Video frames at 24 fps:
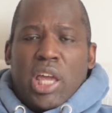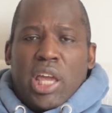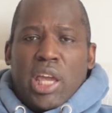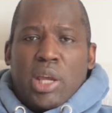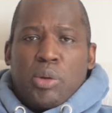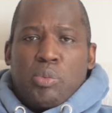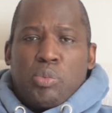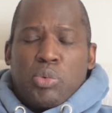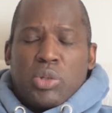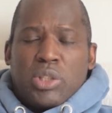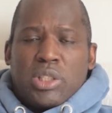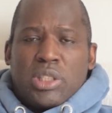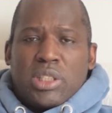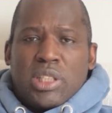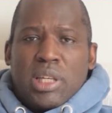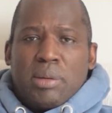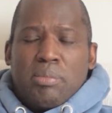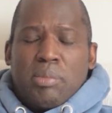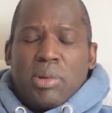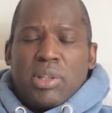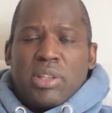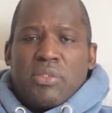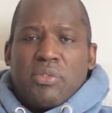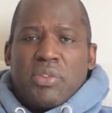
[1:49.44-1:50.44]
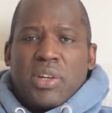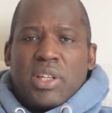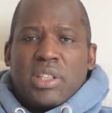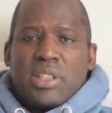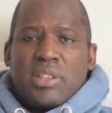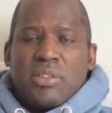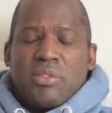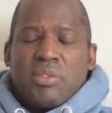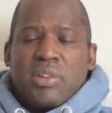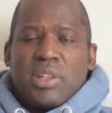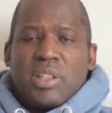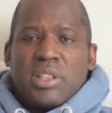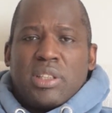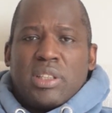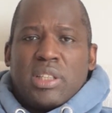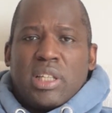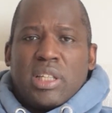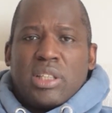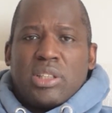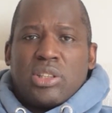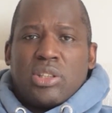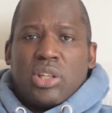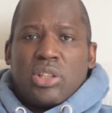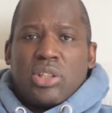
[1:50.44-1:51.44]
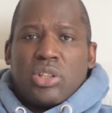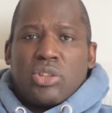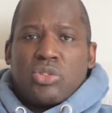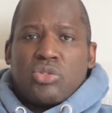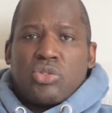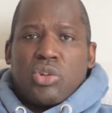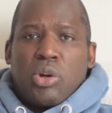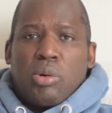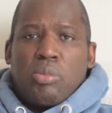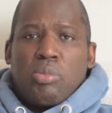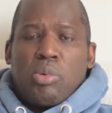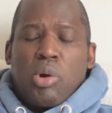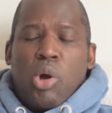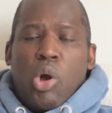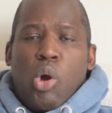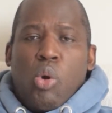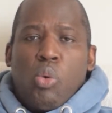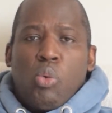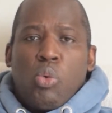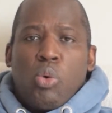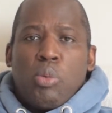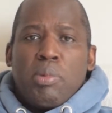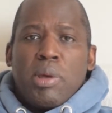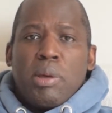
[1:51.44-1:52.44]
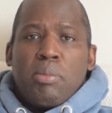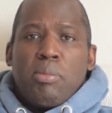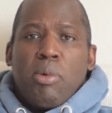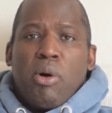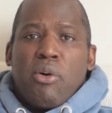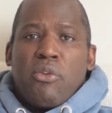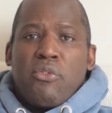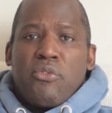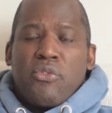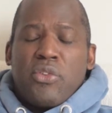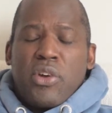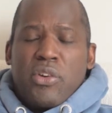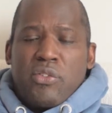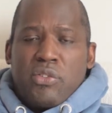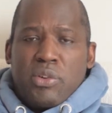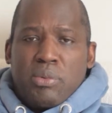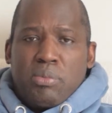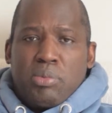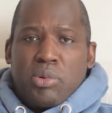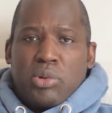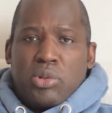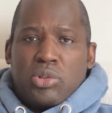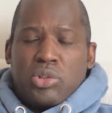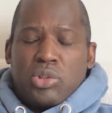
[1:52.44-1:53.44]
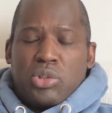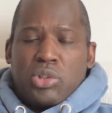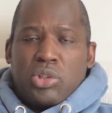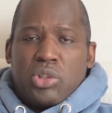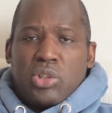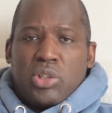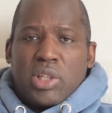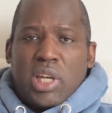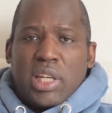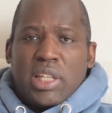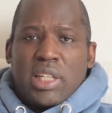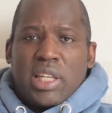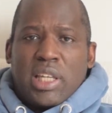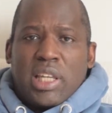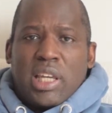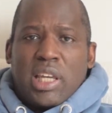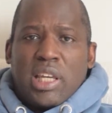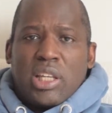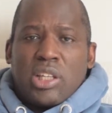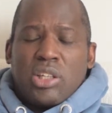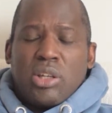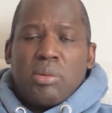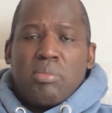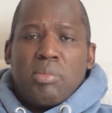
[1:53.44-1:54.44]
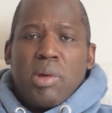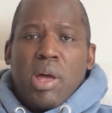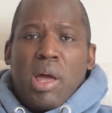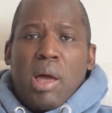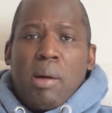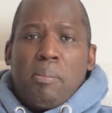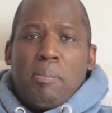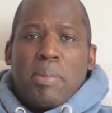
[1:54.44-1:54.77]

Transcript: it would seem on the face of it that Donald Trump will be more favorable to the United Kingdom,